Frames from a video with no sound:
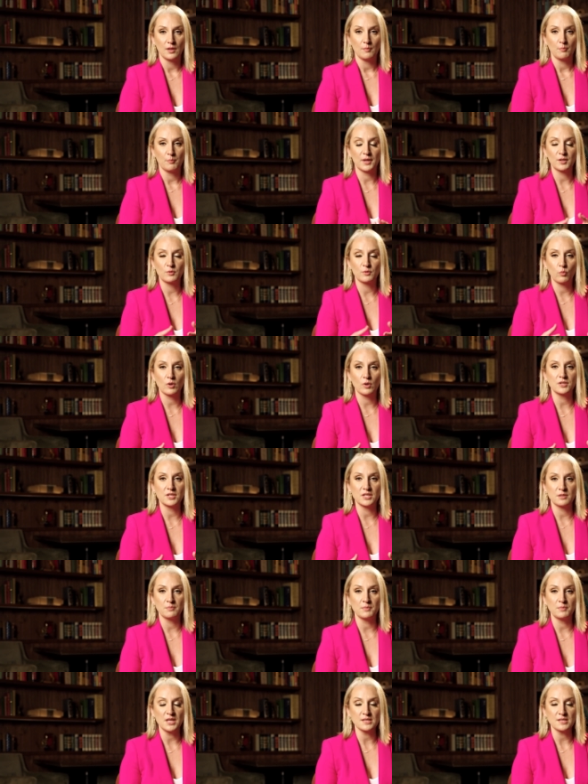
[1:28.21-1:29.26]
But what
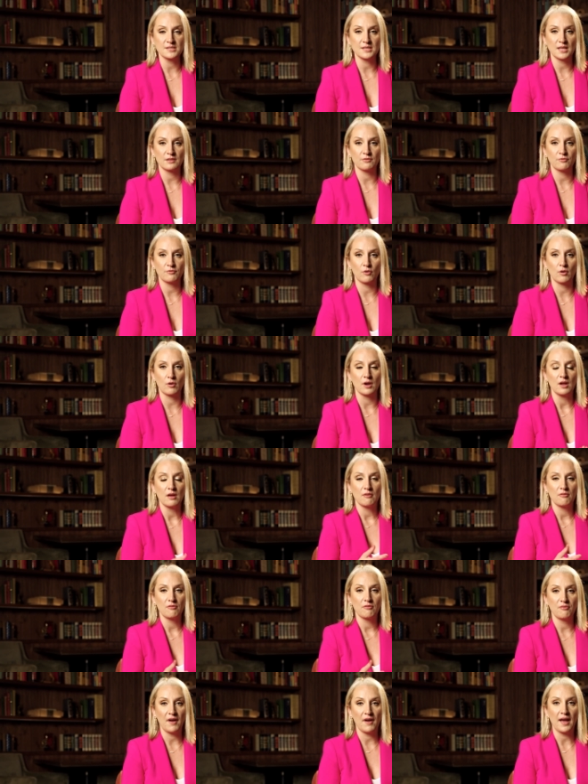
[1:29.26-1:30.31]
it means that for
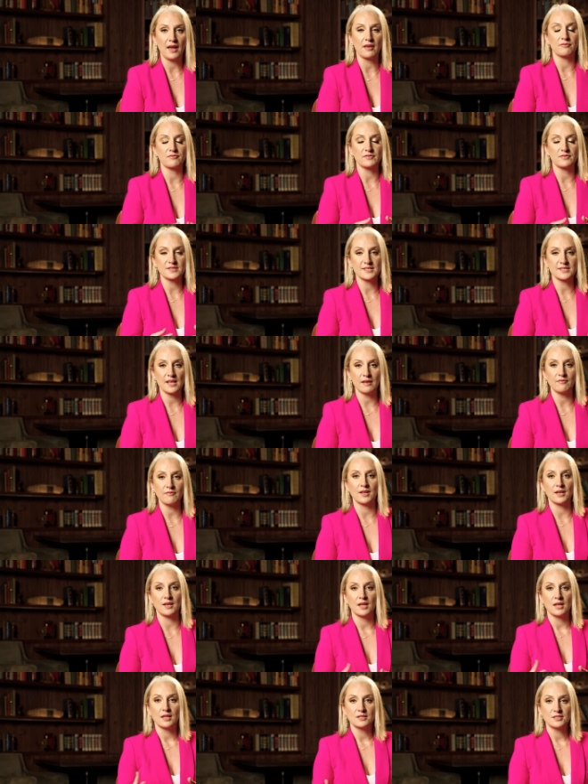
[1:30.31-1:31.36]
5,
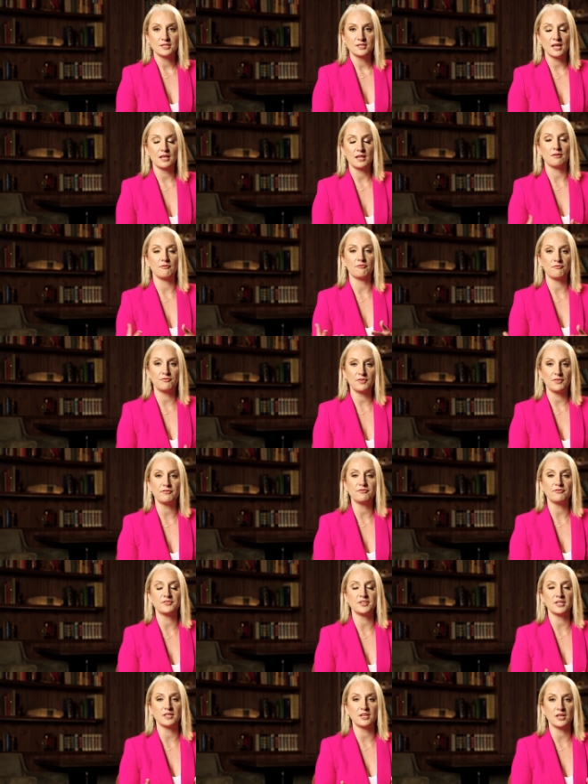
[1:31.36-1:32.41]
7, 10,
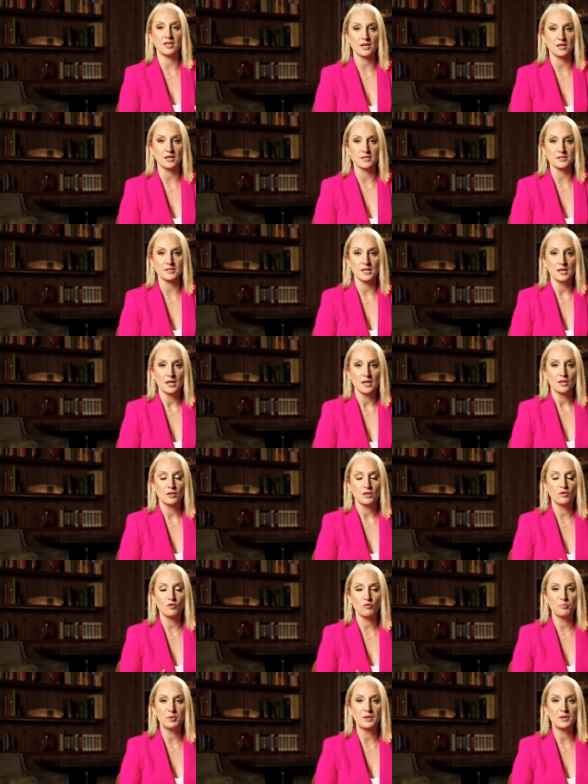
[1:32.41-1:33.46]
15 years,
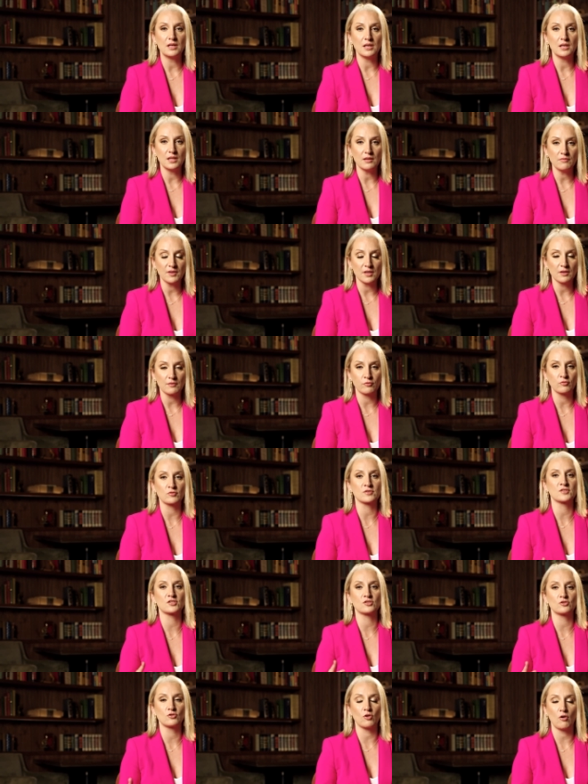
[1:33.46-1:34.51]
you've been living through
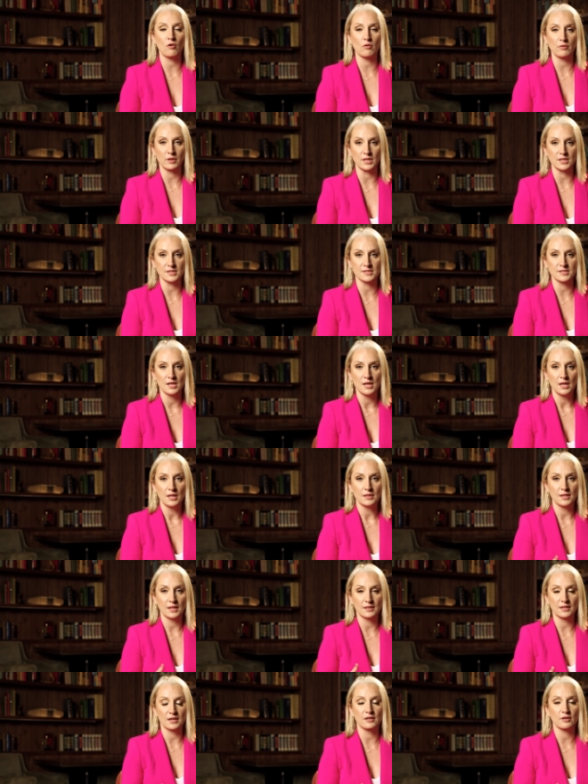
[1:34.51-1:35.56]
stories
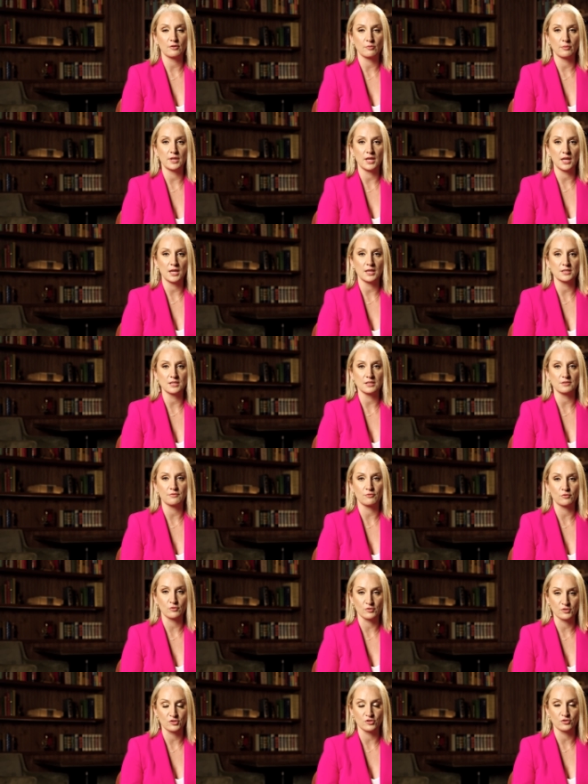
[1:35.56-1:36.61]
that are created
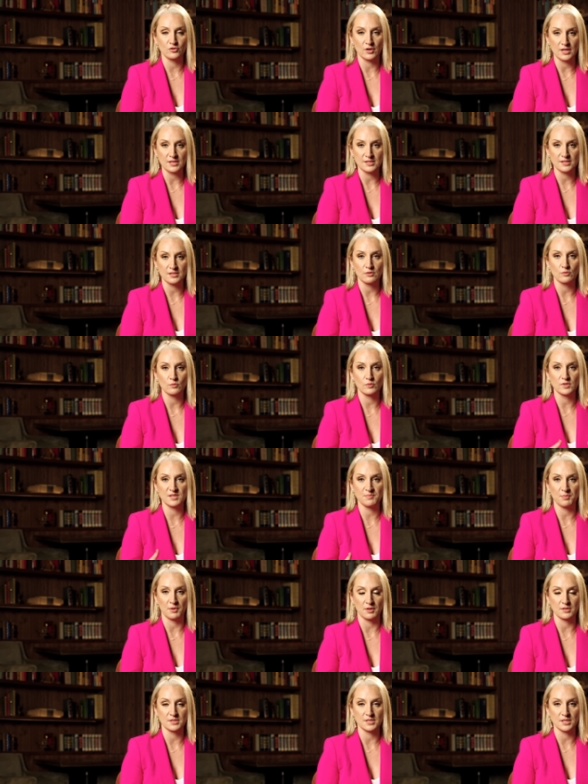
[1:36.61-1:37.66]
through stress
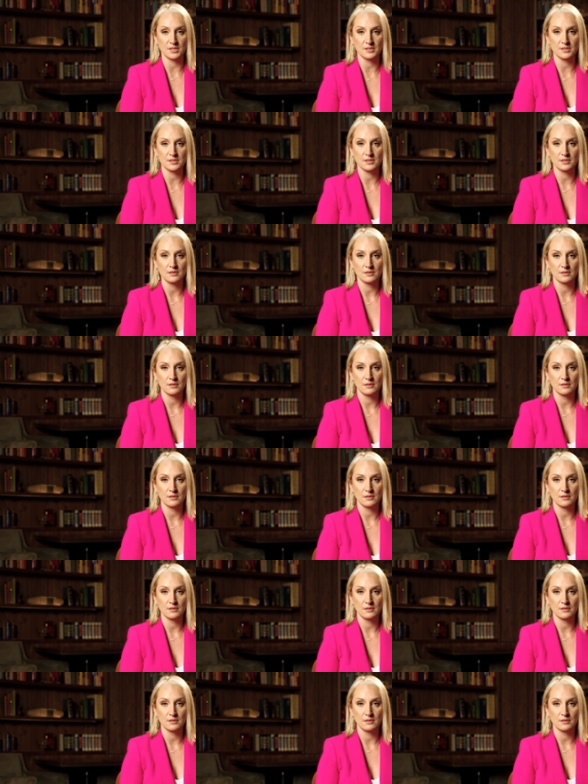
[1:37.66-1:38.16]
responses.